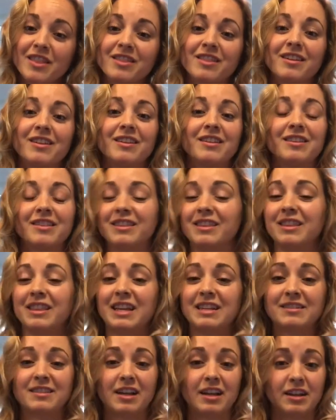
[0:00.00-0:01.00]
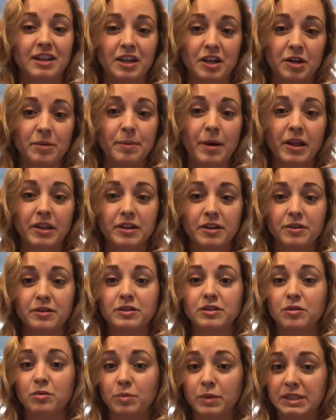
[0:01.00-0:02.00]
the less likely you're probably going
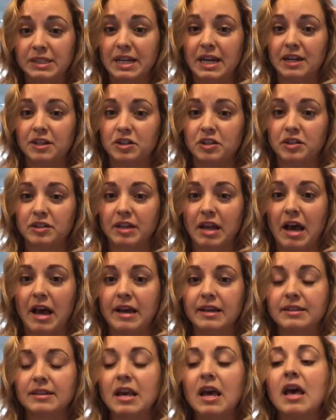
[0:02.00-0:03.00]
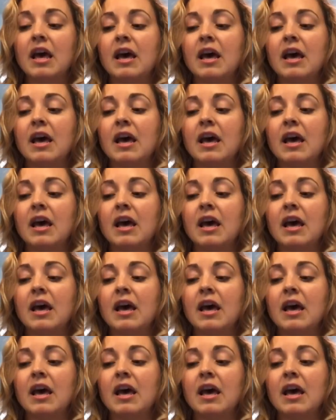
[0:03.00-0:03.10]
to want to exercise.